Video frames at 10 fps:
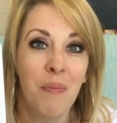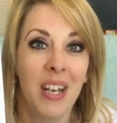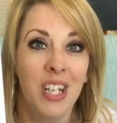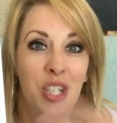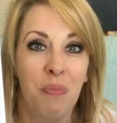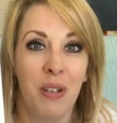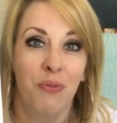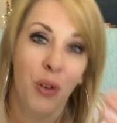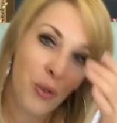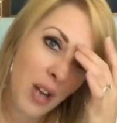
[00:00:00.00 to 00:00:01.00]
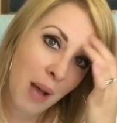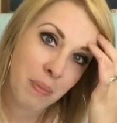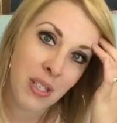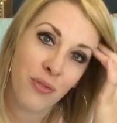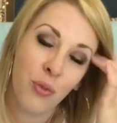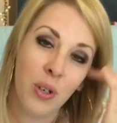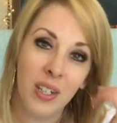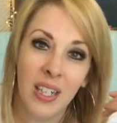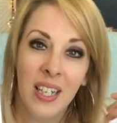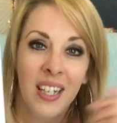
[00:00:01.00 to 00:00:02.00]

and I just made photocopies for